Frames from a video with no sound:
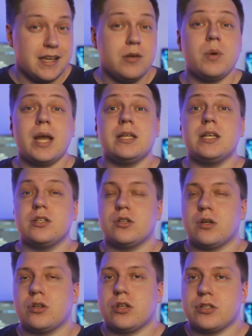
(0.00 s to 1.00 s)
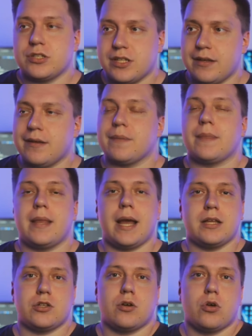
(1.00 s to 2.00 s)
and why such urgency?
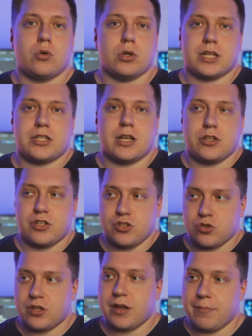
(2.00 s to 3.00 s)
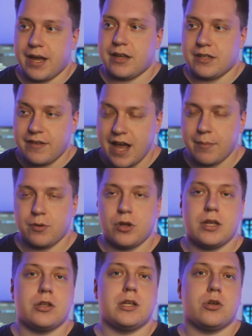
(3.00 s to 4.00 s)
As usual, these are security patches. Apple
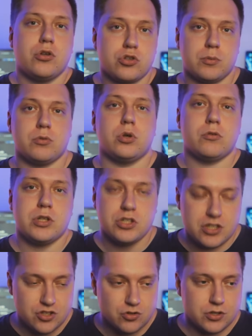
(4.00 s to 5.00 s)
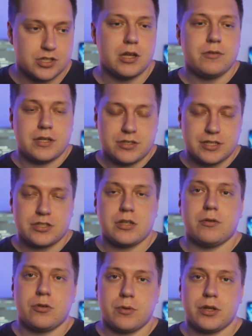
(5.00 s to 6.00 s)
continues to improve the security of their
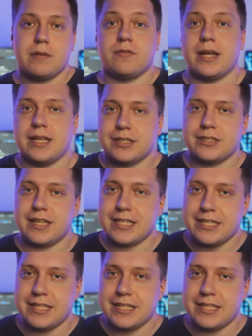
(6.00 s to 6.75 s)
systems, but the funniest thing